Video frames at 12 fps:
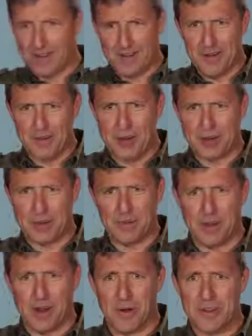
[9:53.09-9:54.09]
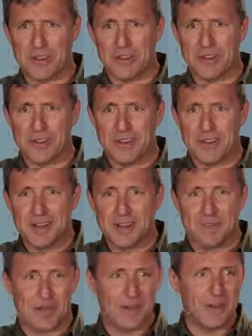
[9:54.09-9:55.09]
You don't negotiate with terrorists,
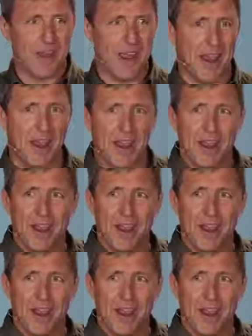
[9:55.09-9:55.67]
but you did.